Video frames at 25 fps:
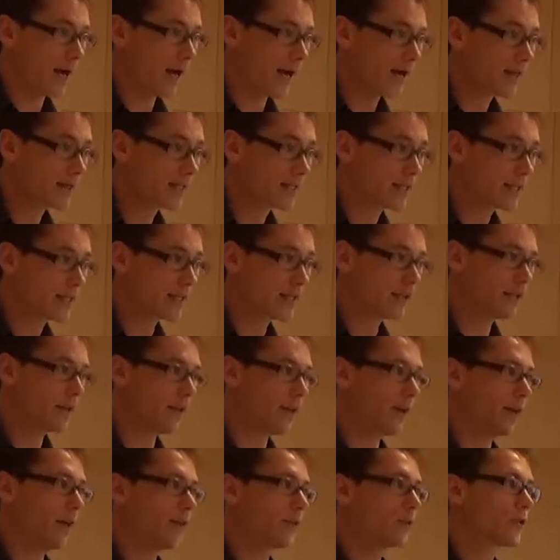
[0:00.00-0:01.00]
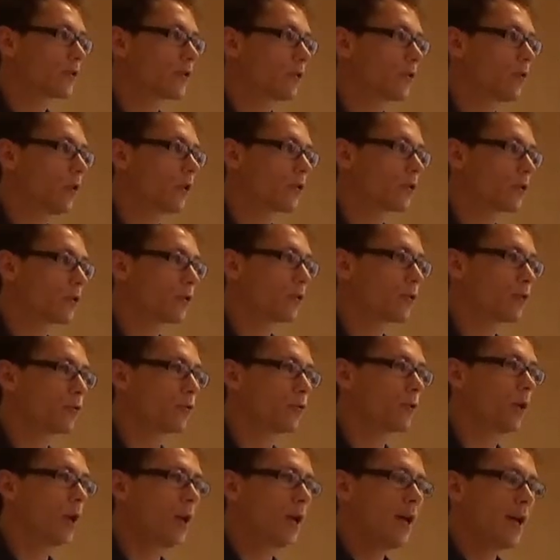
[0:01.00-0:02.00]
Act, so also
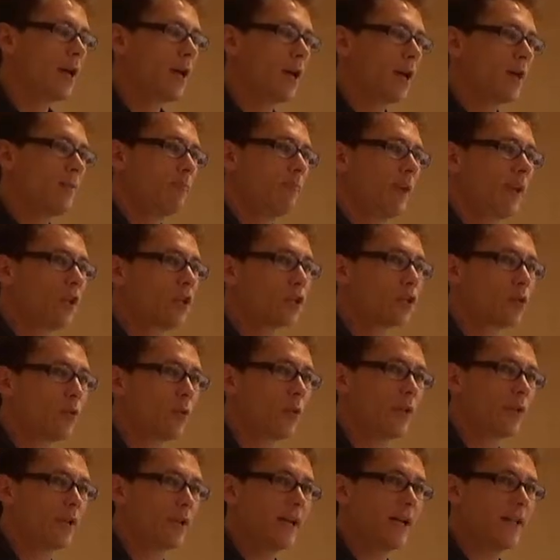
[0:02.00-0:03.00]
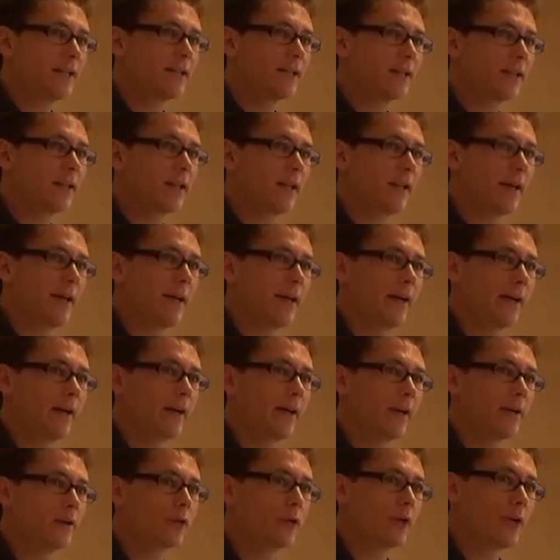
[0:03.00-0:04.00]
to make sure that
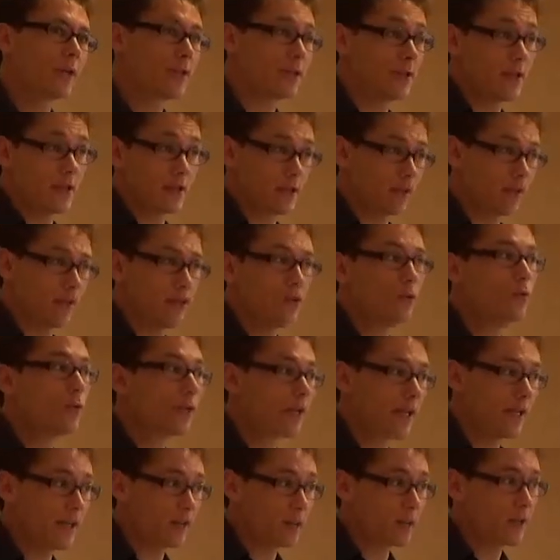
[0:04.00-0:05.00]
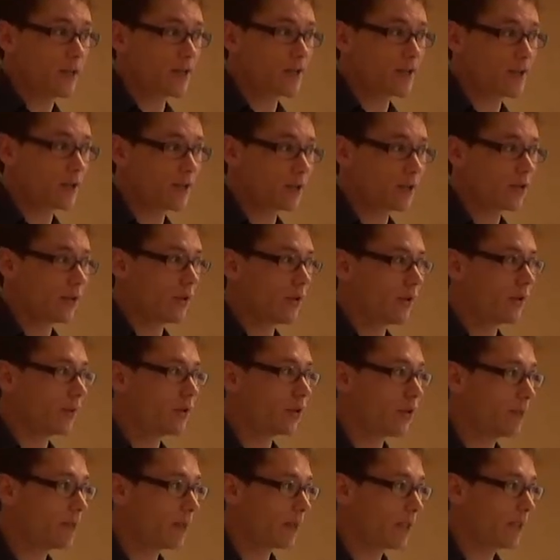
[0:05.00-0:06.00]
UK transnational
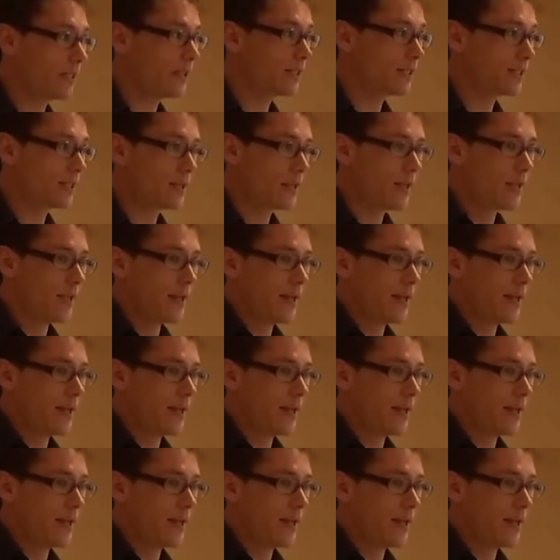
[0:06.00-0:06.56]
companies